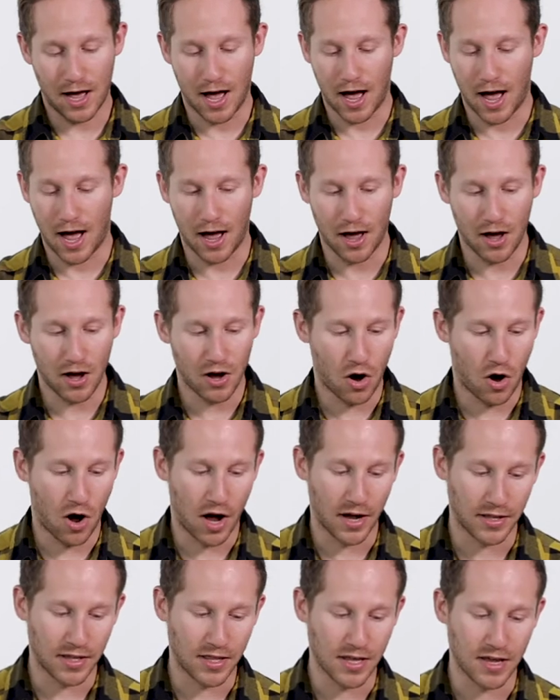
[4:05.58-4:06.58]
uh,
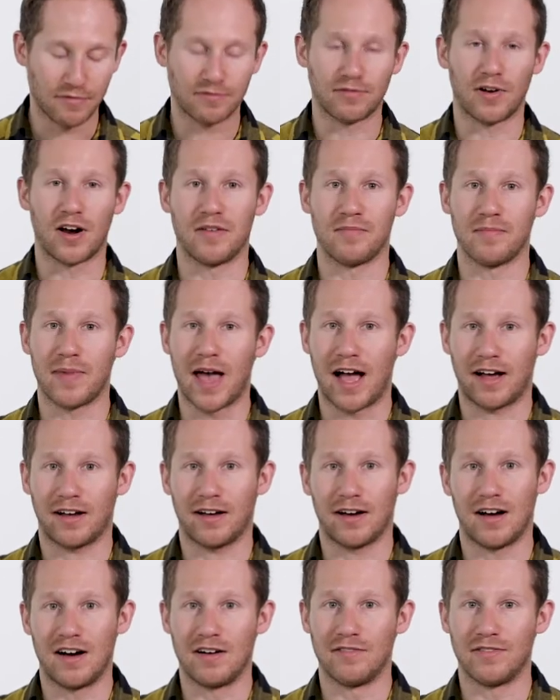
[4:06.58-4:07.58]
on the front and back
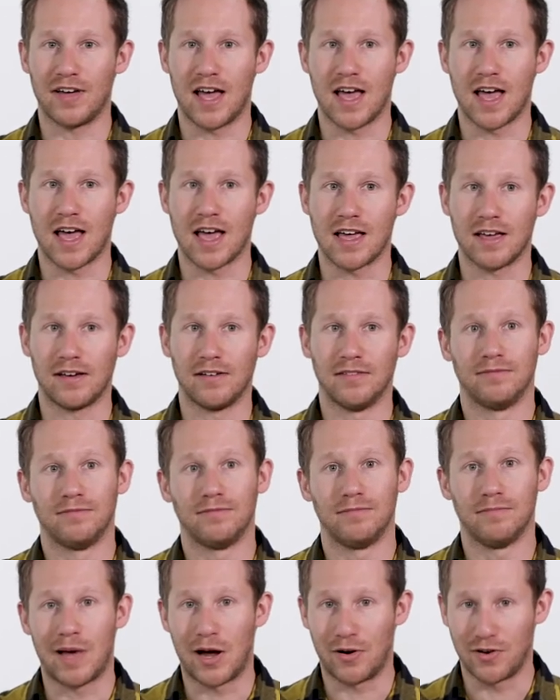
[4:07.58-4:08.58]
of a
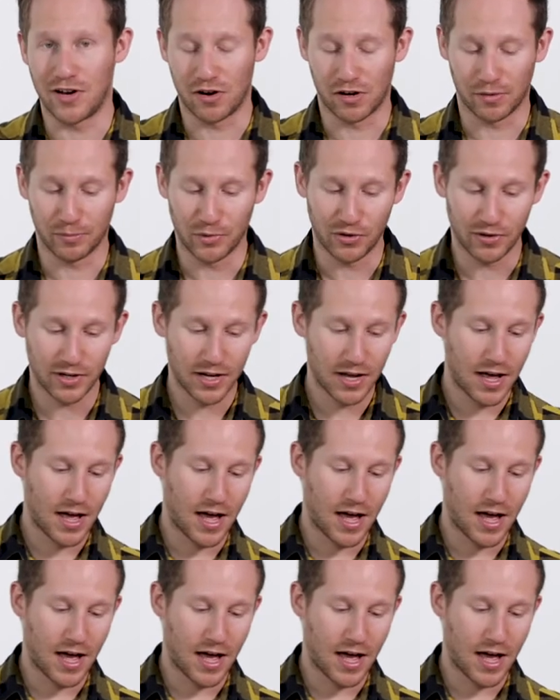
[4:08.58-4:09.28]
mountaineering boot.